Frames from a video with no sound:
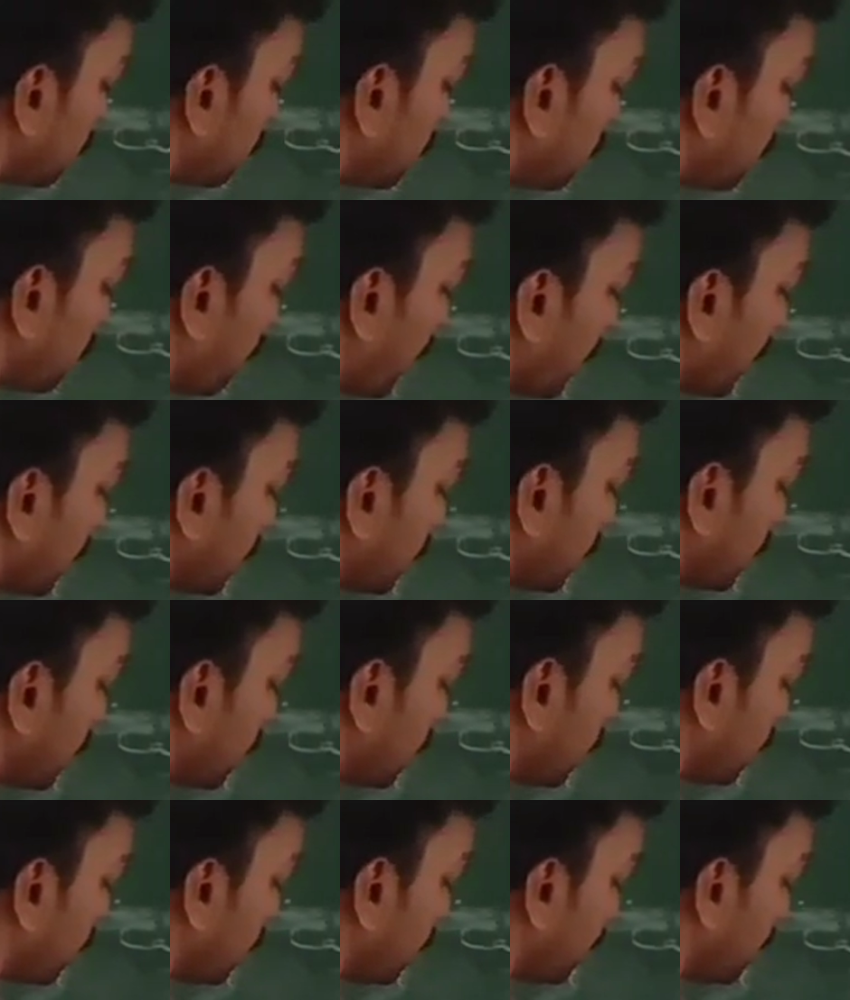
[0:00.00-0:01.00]
minus.
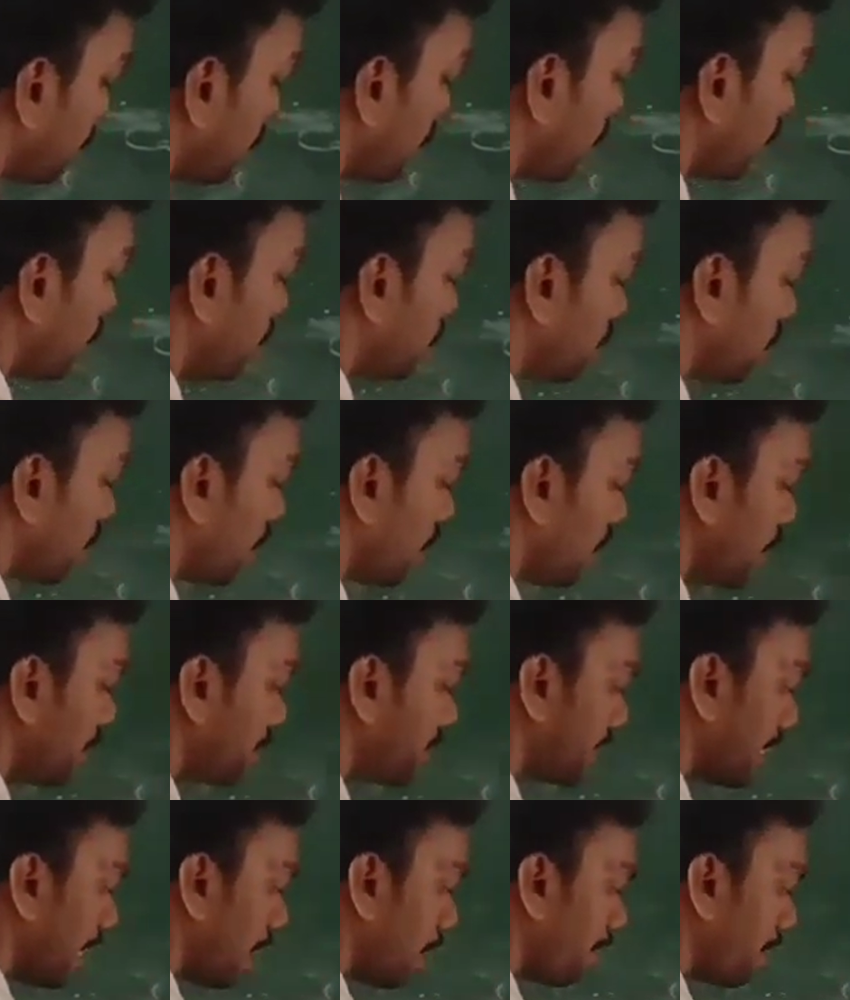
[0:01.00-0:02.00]
So if
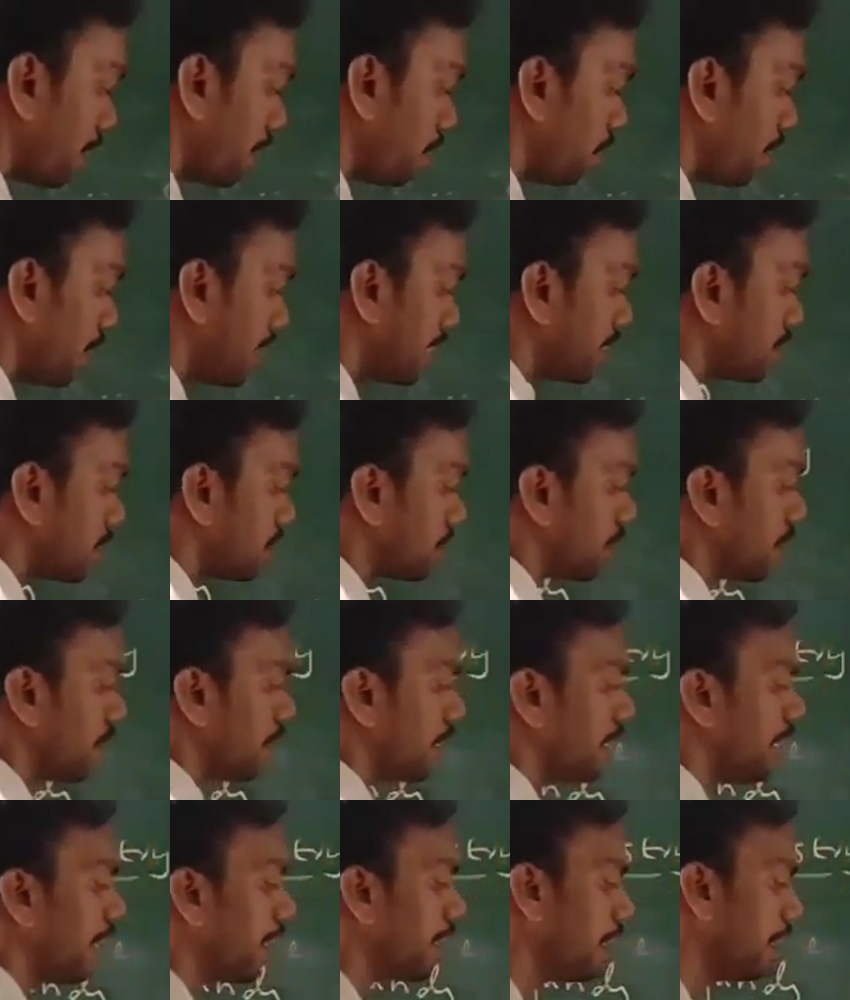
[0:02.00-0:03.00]
sulfur donates,
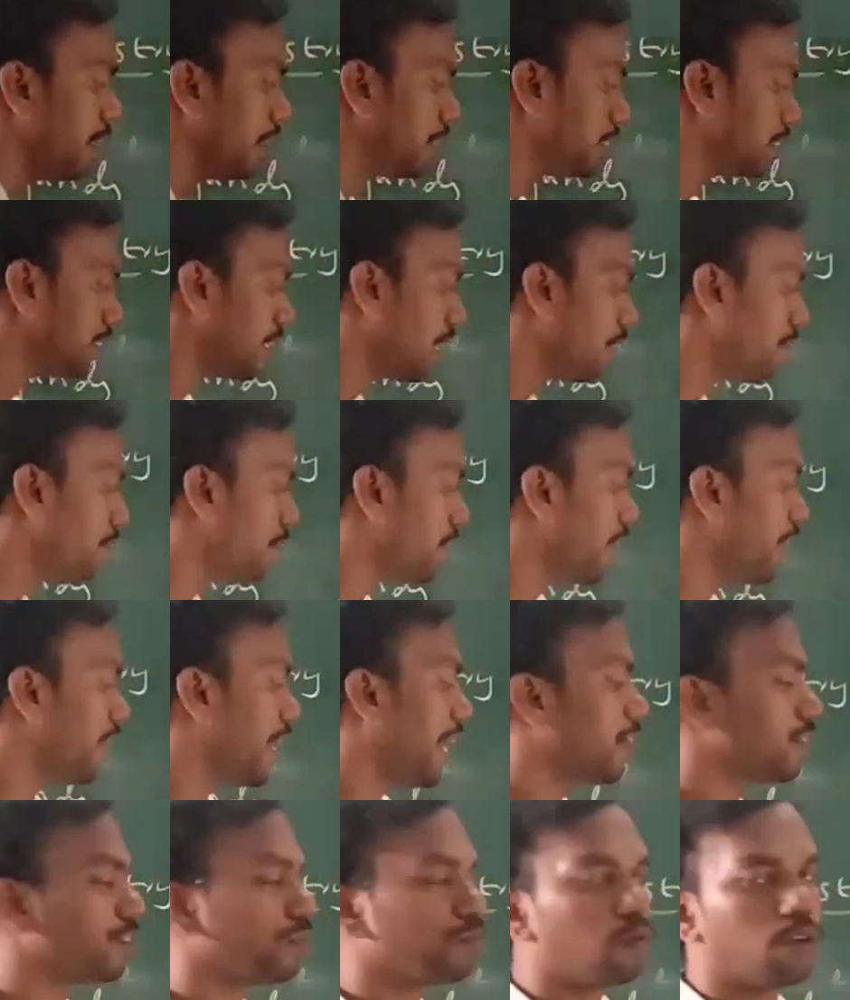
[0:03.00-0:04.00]
here sulfur and
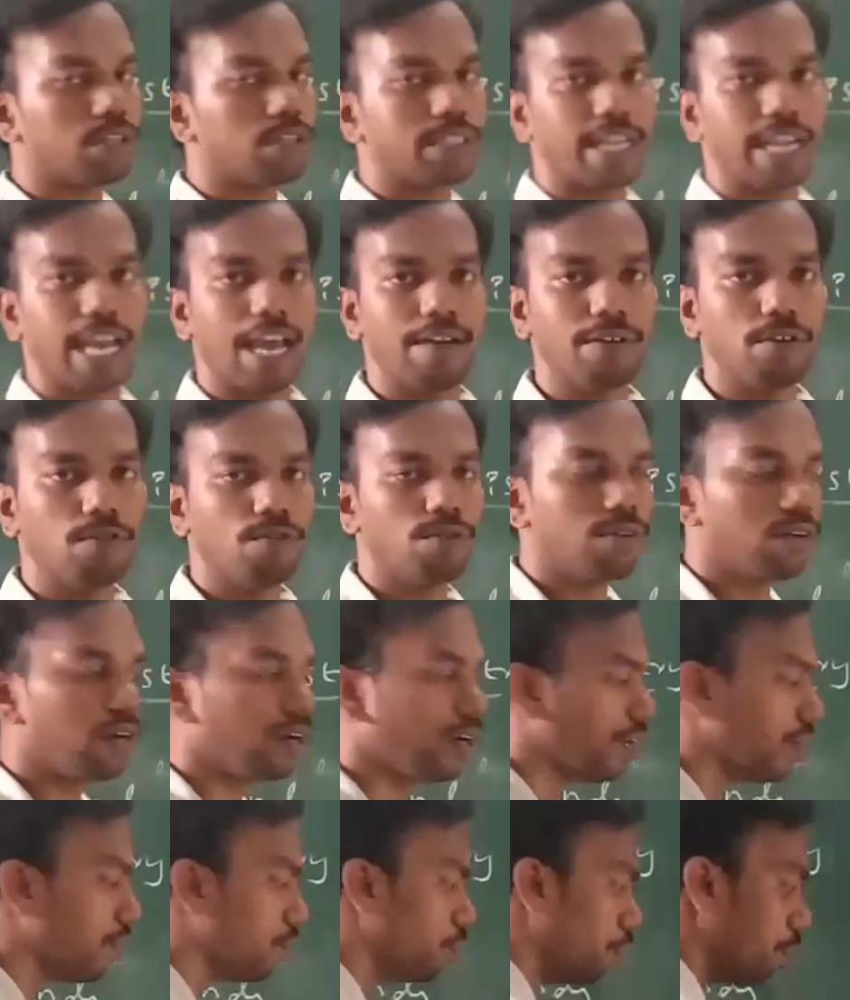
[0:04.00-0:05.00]
nitrogen both are having
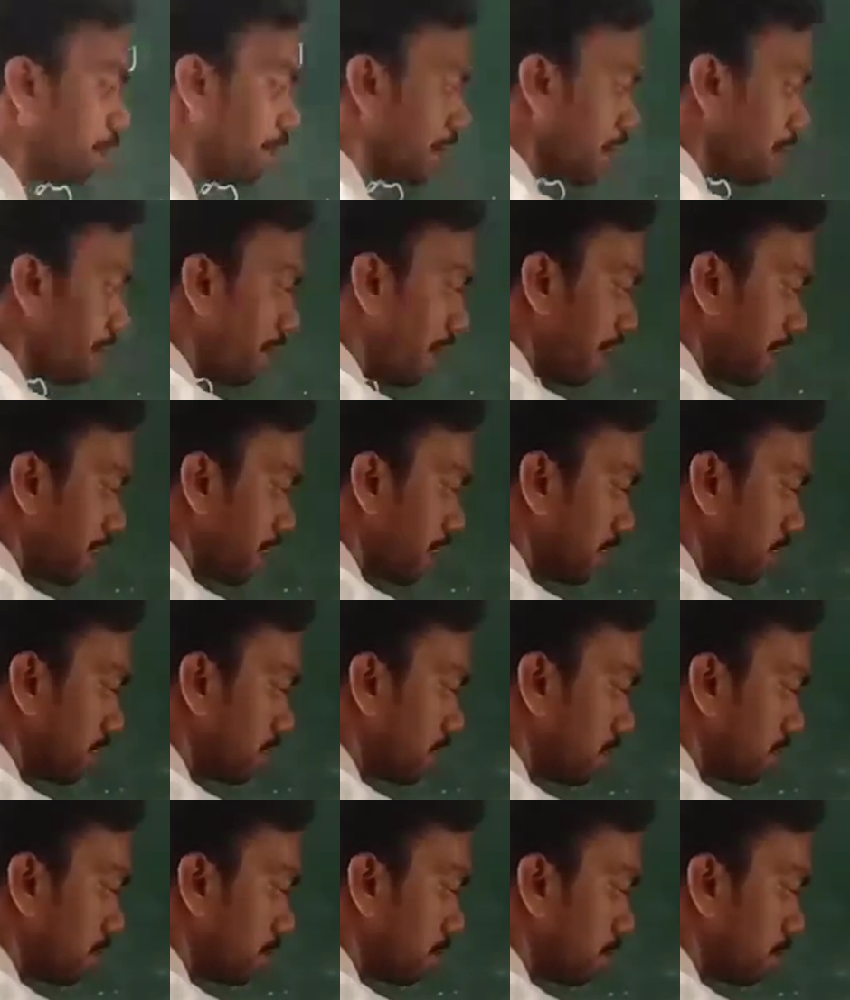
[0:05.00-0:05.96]
lone pair of electrons.